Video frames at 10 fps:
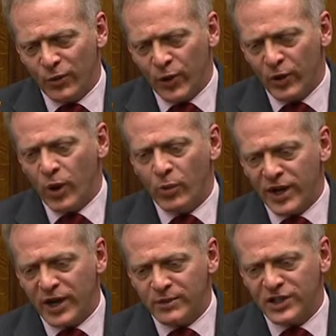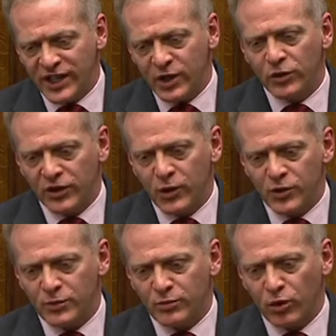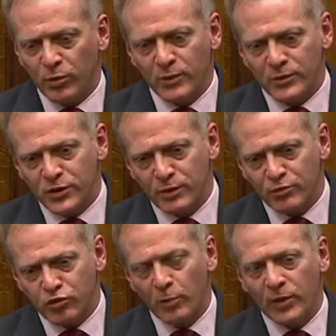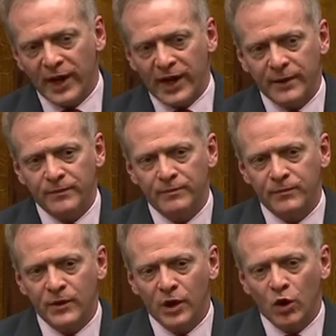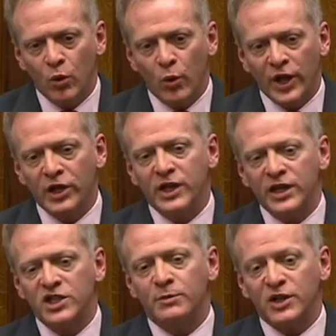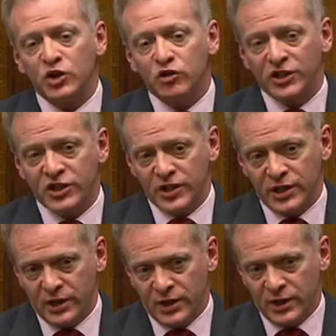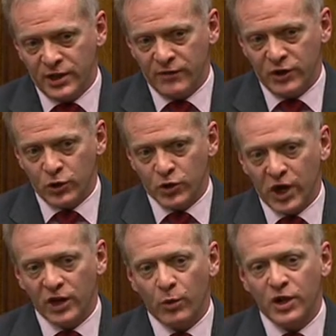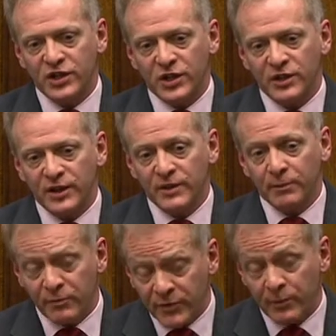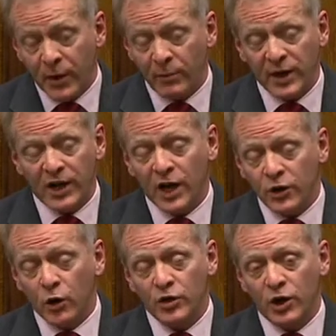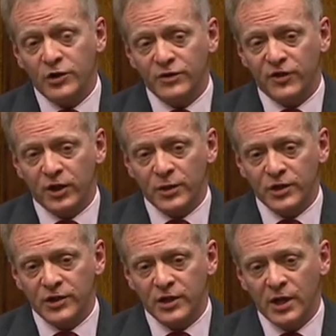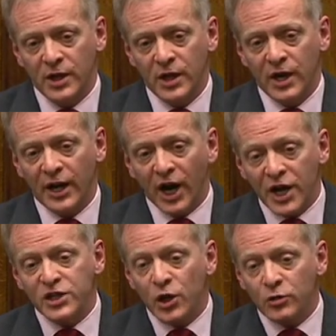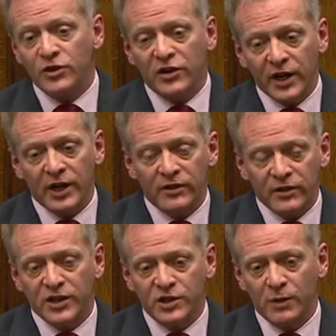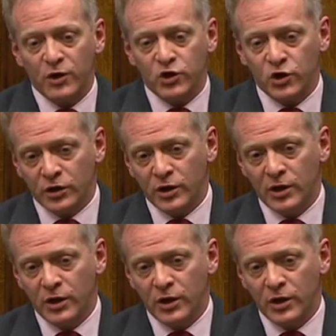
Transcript: When we come to deal with those problems properly, we're going to need to be trusted as individuals, otherwise the, the, the public are not going to follow us. And I don't think this motion